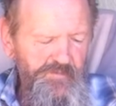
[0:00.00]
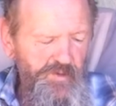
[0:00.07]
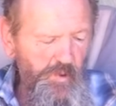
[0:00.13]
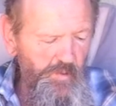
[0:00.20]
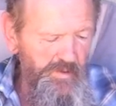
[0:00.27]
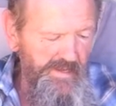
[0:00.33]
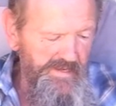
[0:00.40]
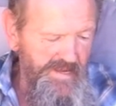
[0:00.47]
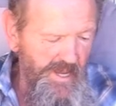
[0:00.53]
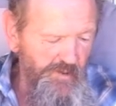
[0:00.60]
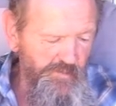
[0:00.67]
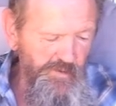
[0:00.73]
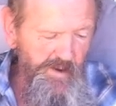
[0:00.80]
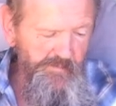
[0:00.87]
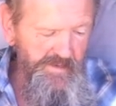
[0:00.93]
Go lay down,
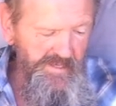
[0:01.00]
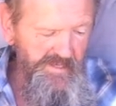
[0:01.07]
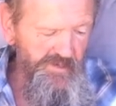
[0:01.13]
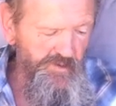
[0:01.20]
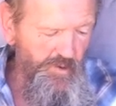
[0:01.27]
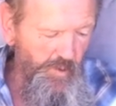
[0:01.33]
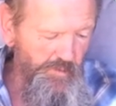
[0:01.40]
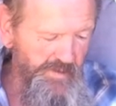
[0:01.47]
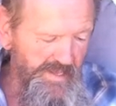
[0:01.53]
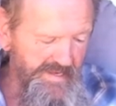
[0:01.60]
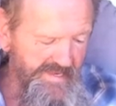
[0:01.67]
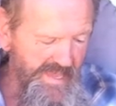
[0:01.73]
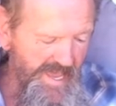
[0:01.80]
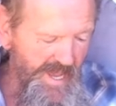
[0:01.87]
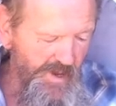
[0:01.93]
Remy. Go lay
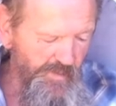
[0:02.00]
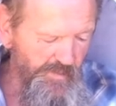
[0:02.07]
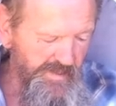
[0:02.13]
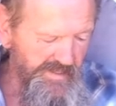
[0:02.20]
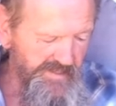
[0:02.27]
down.